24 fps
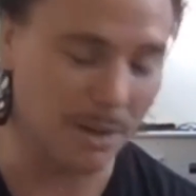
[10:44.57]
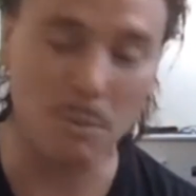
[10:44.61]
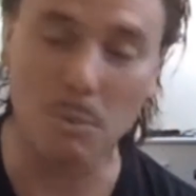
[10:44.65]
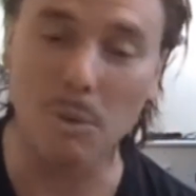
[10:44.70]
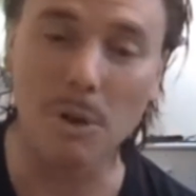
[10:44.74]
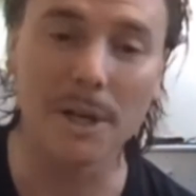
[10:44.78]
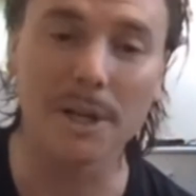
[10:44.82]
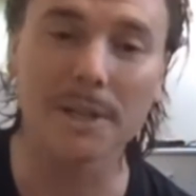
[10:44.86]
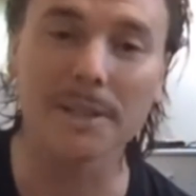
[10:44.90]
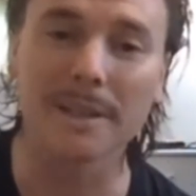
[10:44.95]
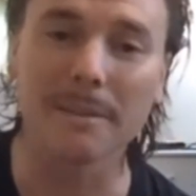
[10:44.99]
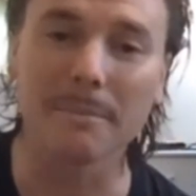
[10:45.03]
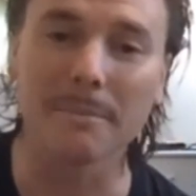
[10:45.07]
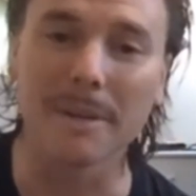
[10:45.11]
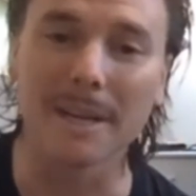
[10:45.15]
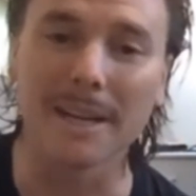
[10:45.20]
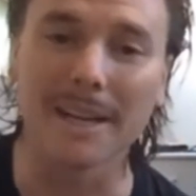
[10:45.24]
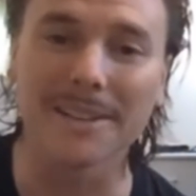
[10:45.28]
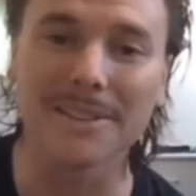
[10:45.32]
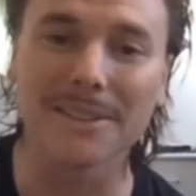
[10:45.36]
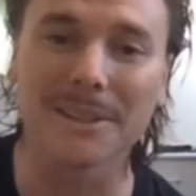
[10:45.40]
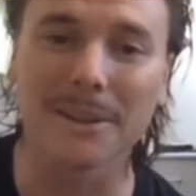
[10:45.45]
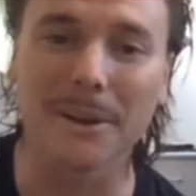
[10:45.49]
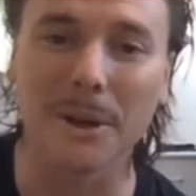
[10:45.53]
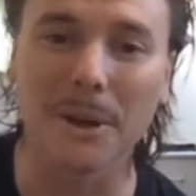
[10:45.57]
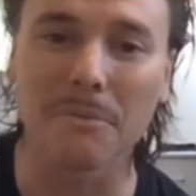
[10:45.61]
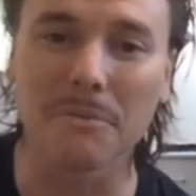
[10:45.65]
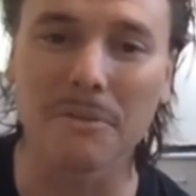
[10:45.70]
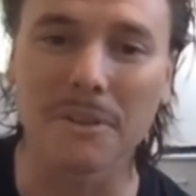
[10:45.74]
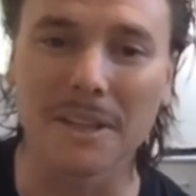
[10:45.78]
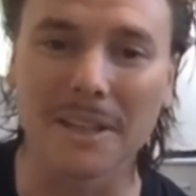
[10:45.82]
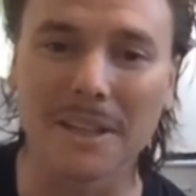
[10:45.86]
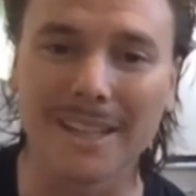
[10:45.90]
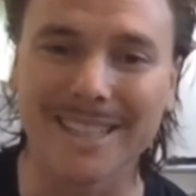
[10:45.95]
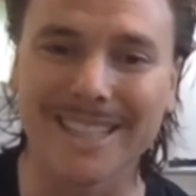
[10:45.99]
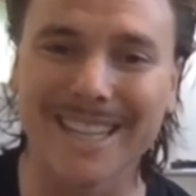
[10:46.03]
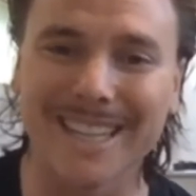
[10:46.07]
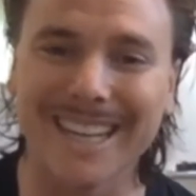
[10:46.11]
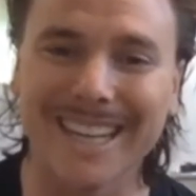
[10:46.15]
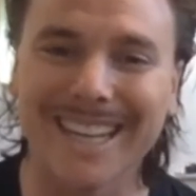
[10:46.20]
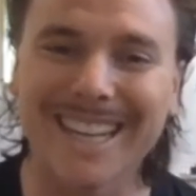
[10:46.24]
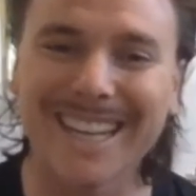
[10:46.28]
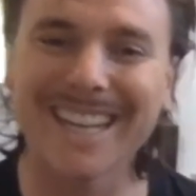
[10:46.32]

work somehow. So hopefully it did.